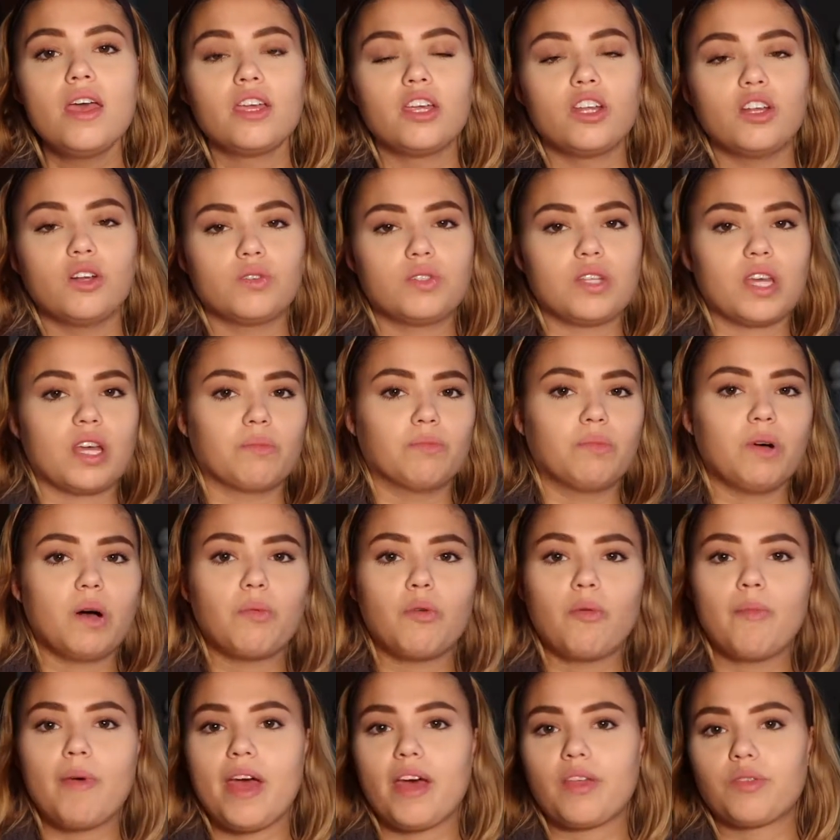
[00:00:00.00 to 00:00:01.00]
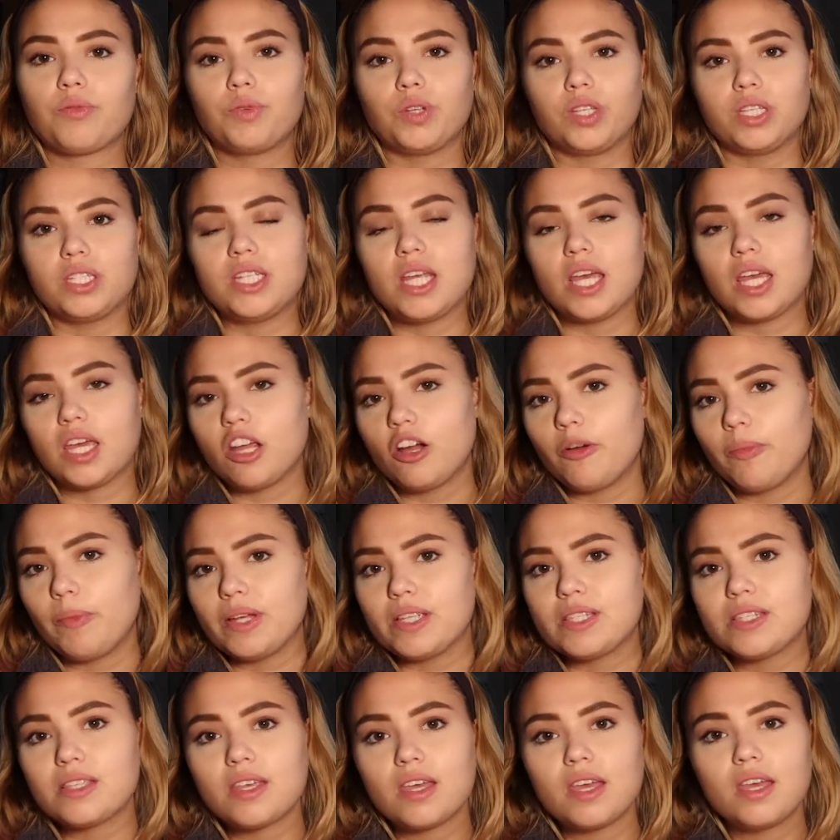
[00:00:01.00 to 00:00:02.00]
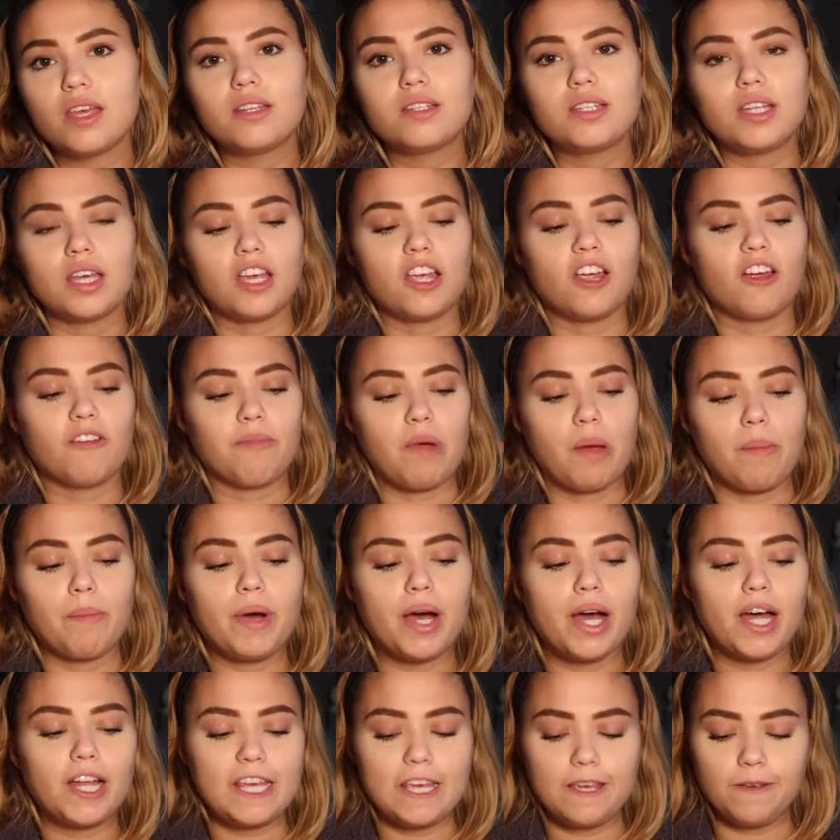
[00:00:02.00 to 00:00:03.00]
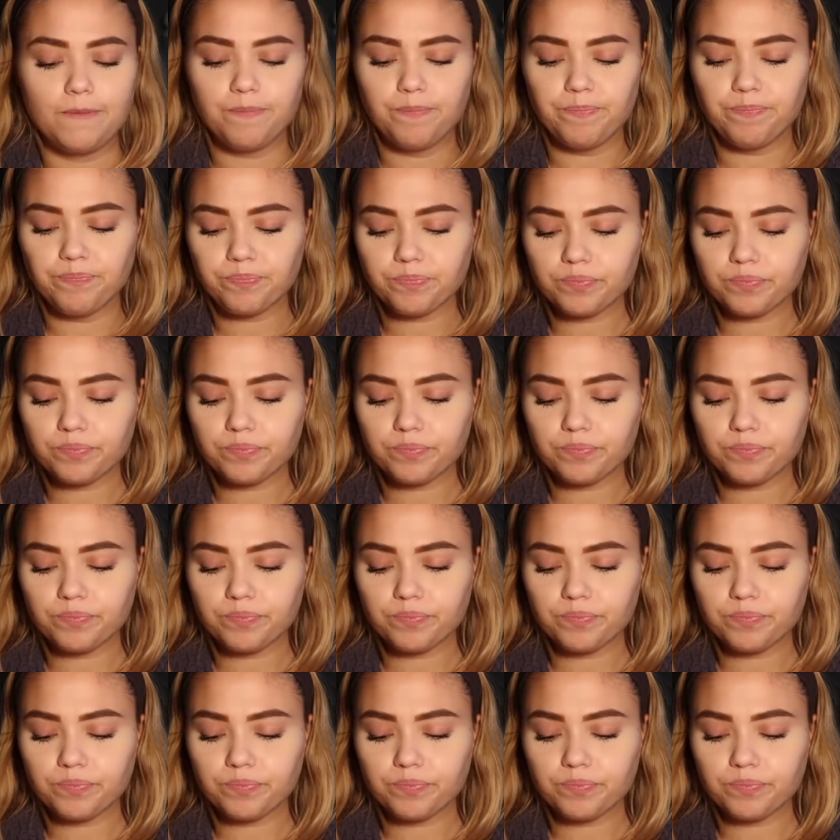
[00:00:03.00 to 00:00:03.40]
You know, take a bubble bath, really take care of my skin, take care of my body.